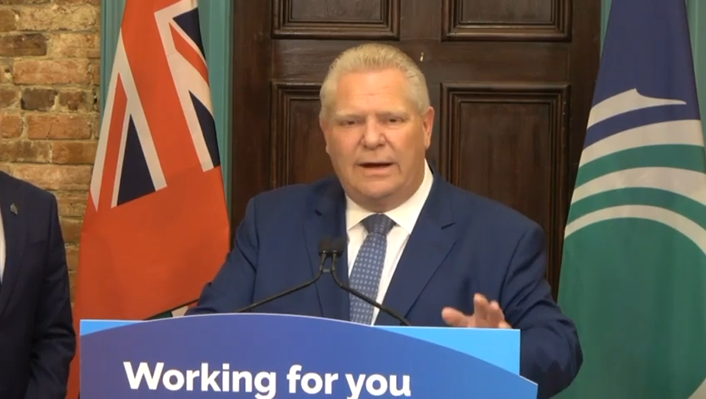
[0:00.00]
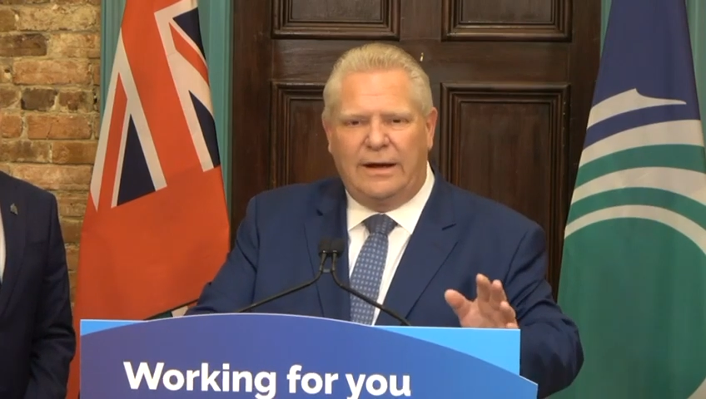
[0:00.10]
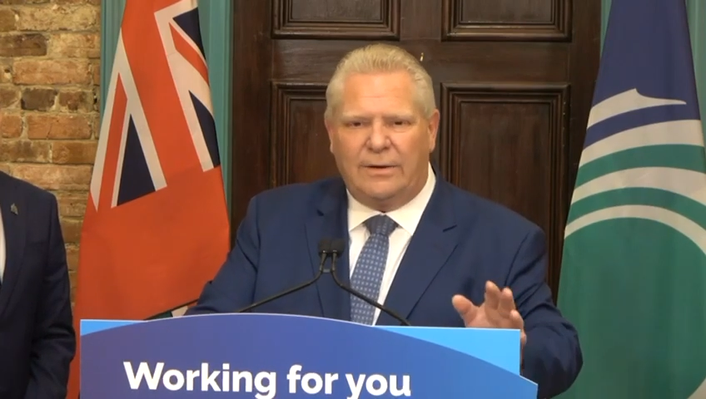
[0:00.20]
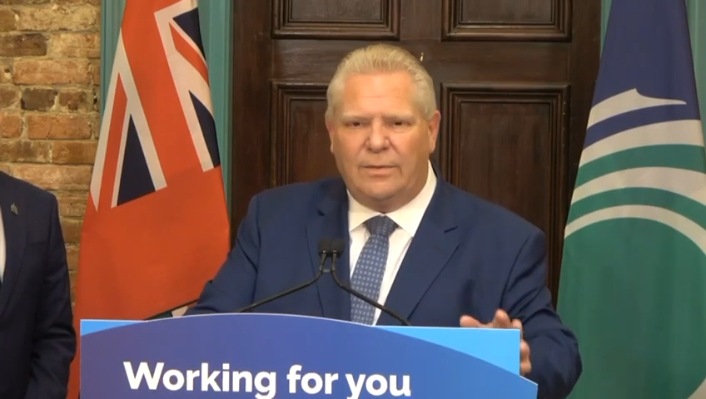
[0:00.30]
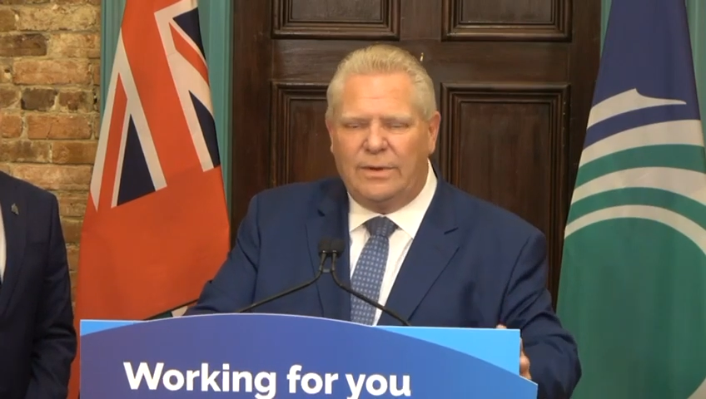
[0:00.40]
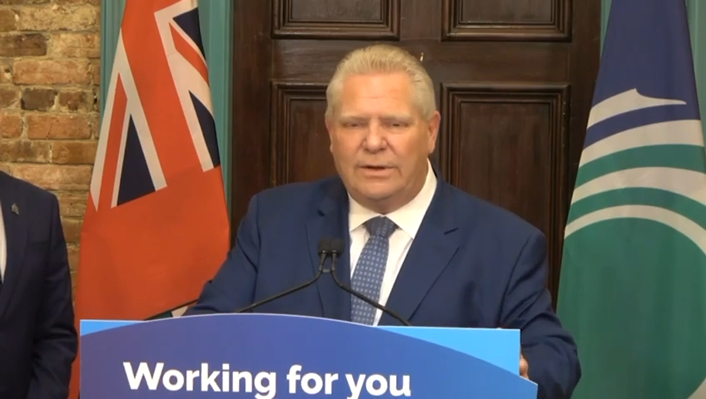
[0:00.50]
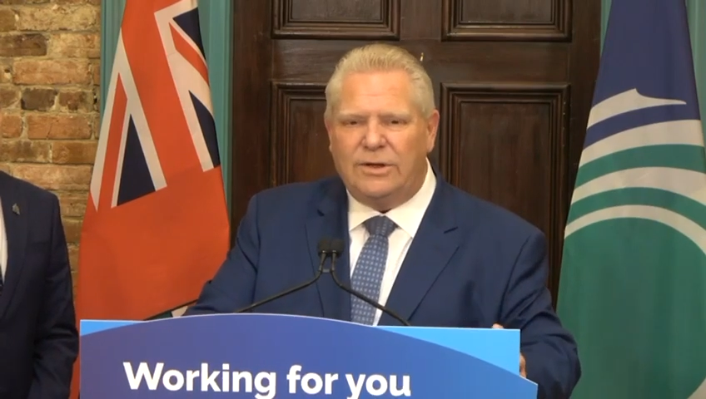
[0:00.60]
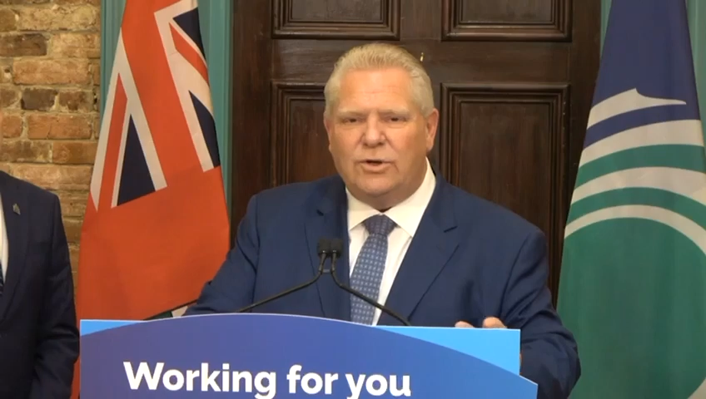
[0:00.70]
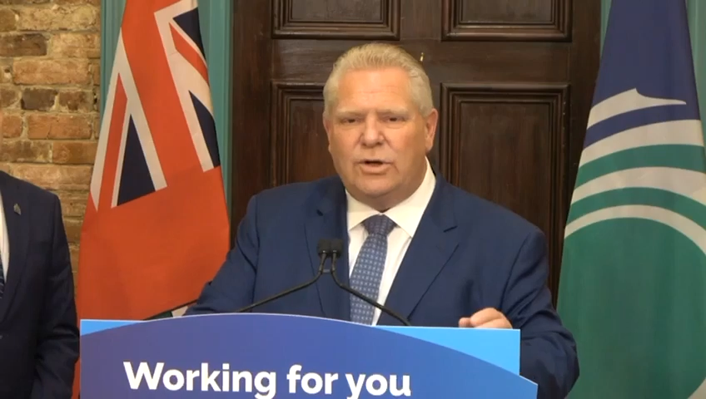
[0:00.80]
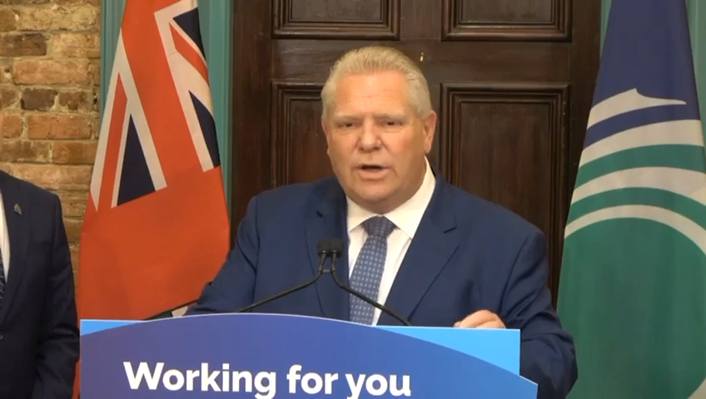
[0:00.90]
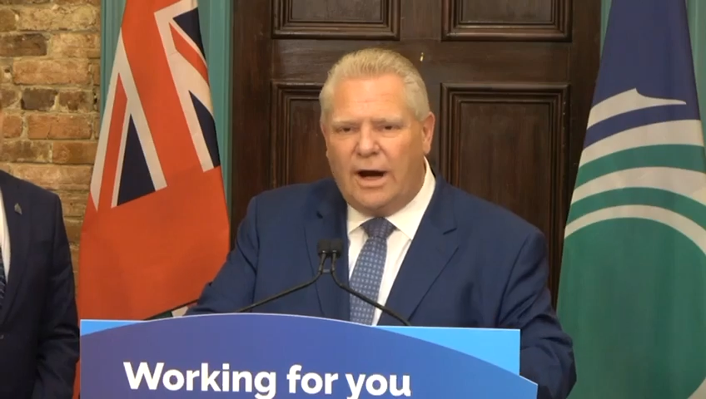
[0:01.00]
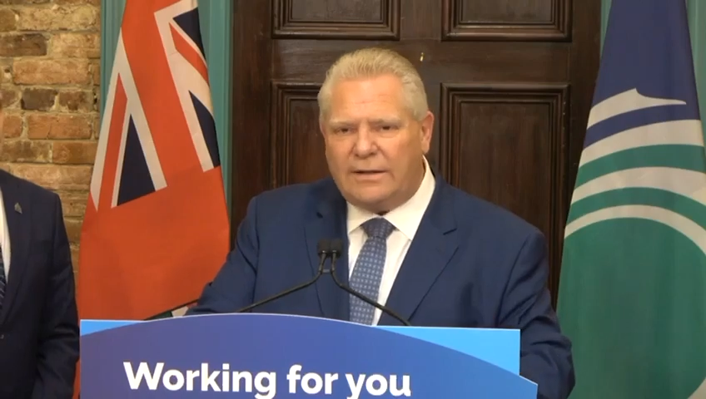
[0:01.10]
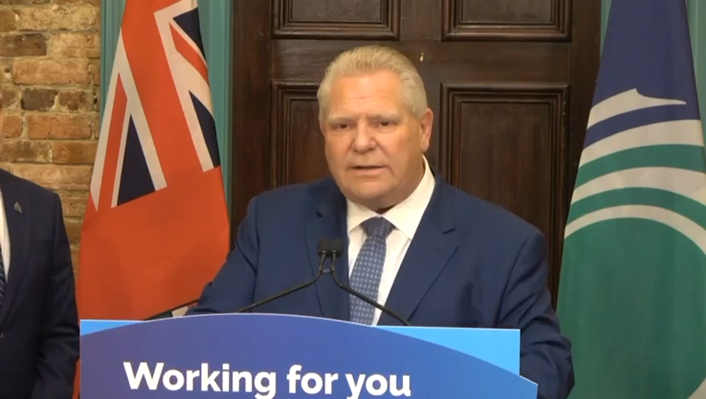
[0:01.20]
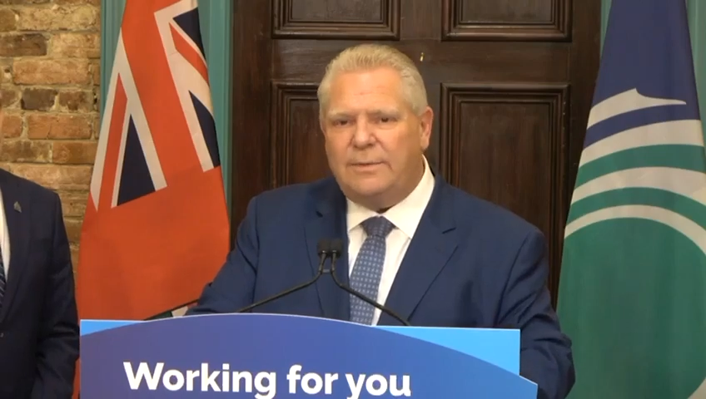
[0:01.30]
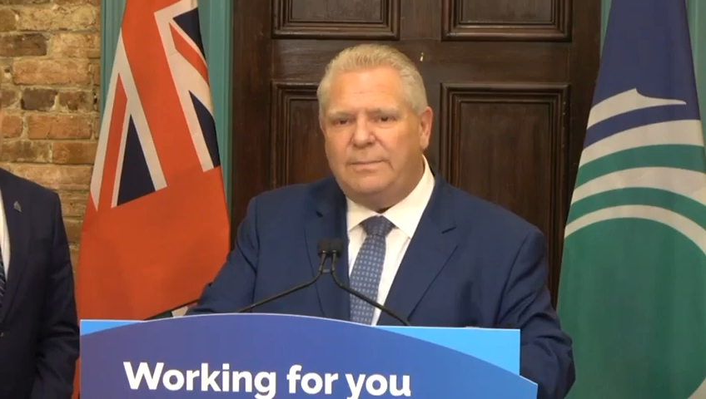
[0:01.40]
heroin, you
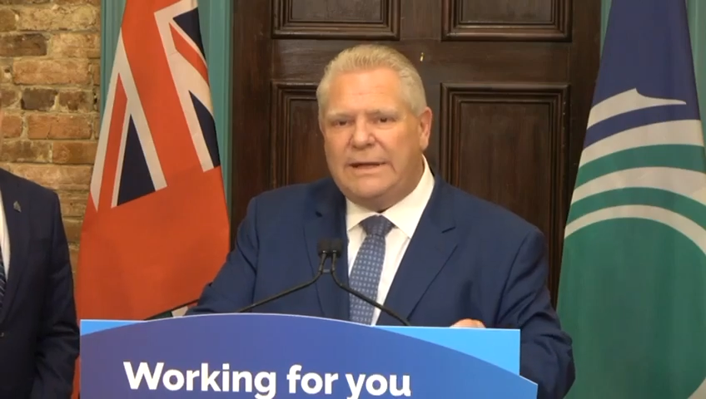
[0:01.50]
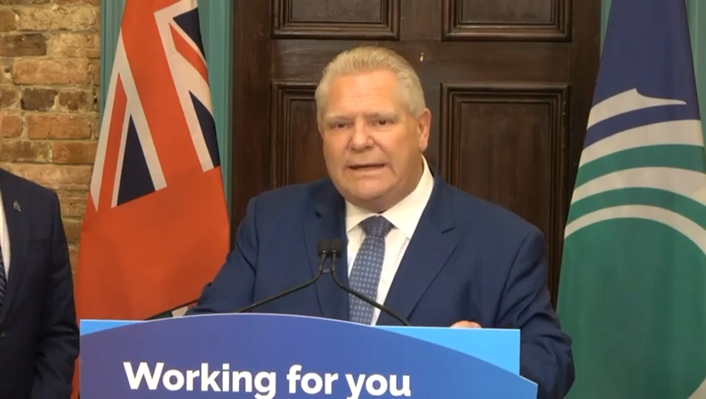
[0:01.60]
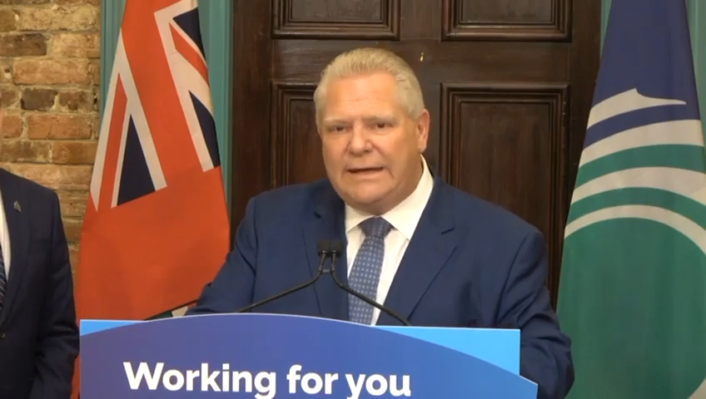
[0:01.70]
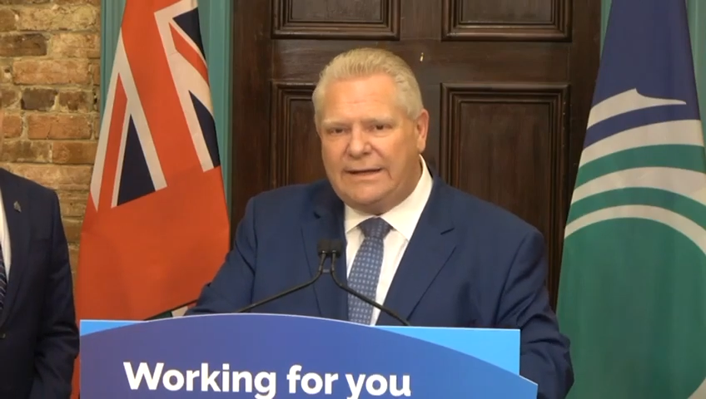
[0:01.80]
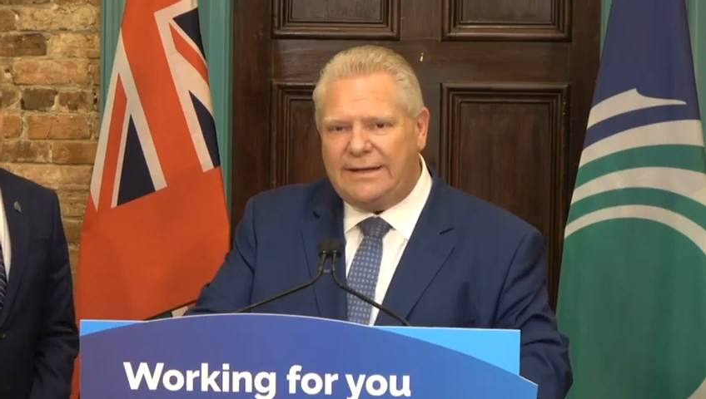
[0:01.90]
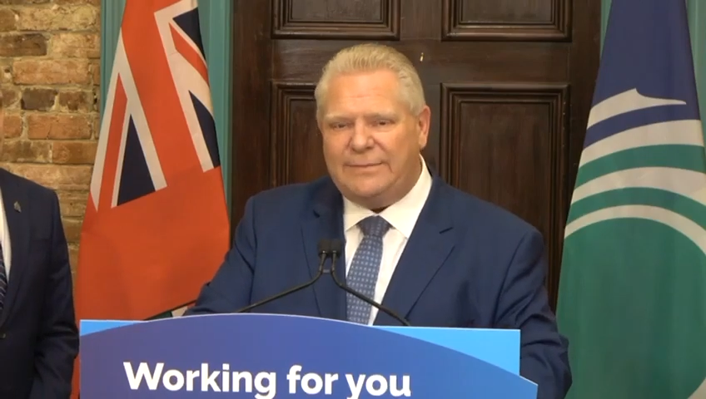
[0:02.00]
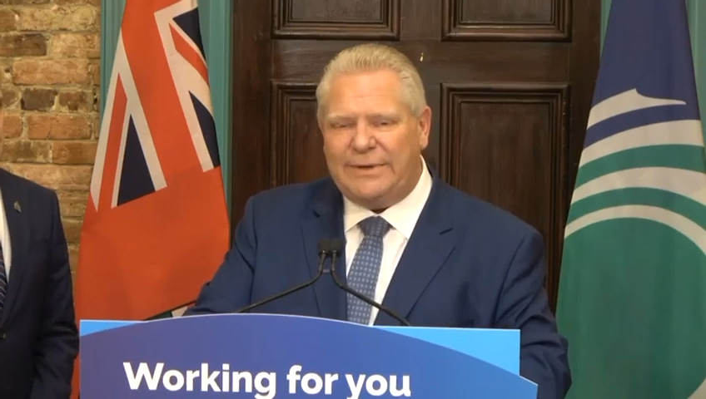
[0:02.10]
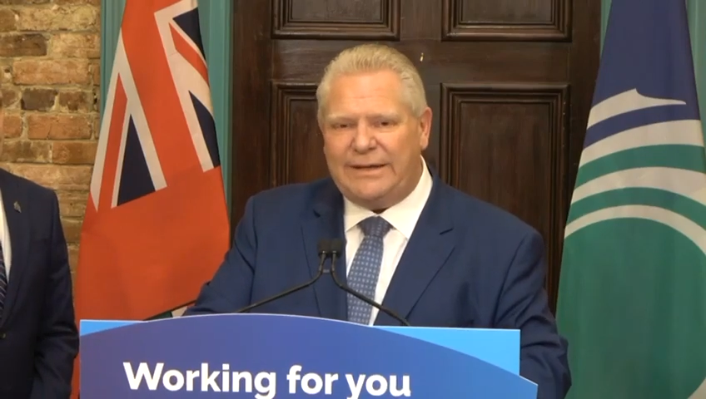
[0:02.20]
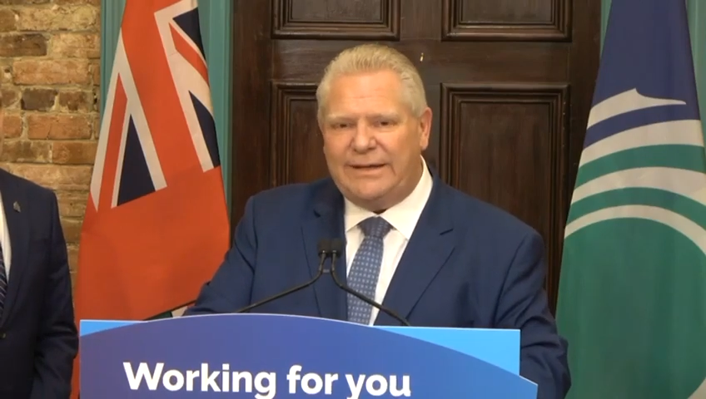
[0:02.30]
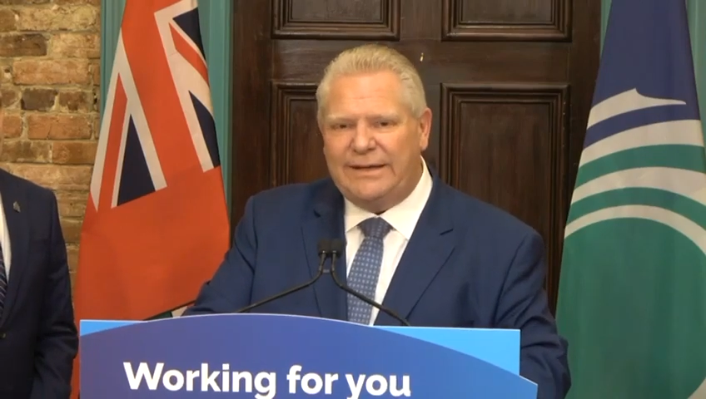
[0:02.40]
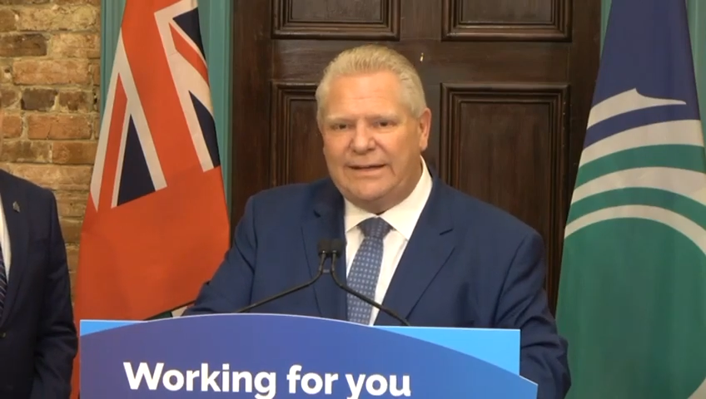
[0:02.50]
got to be kidding me.